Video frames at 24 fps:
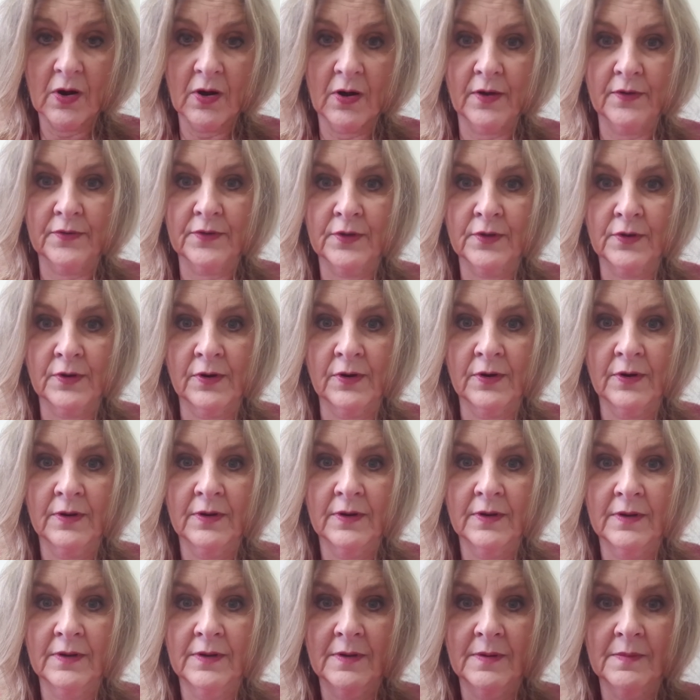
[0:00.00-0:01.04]
author,
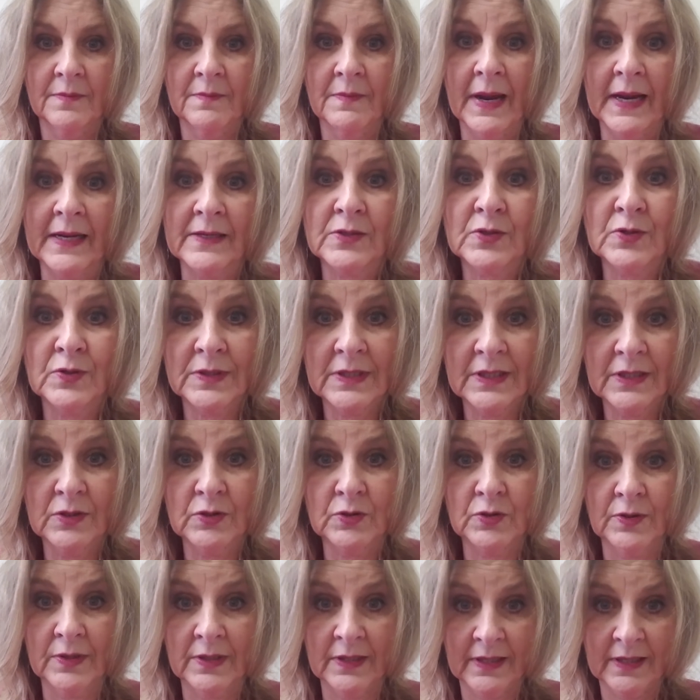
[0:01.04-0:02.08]
master
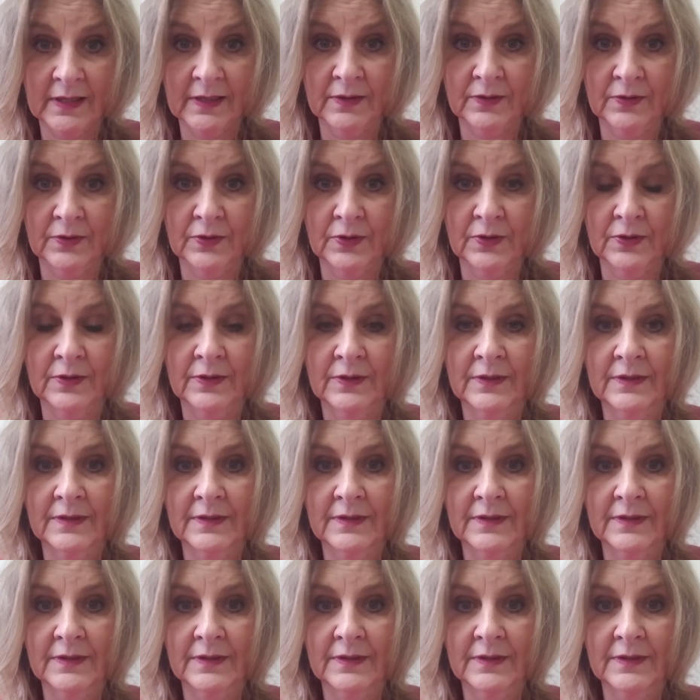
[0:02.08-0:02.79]
teacher, and healer.